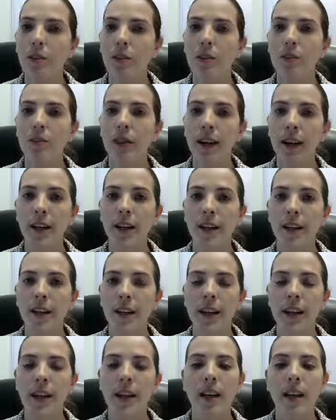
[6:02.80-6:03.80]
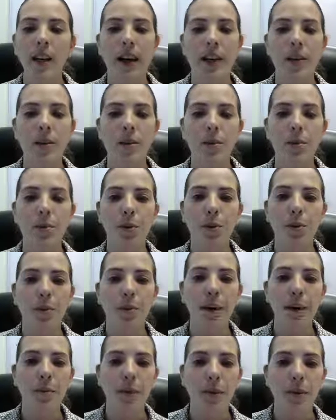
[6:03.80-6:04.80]
directory as the
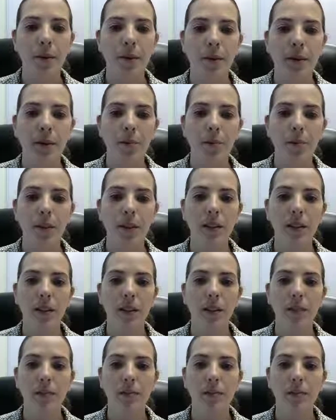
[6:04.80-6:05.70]
program that we're going to build.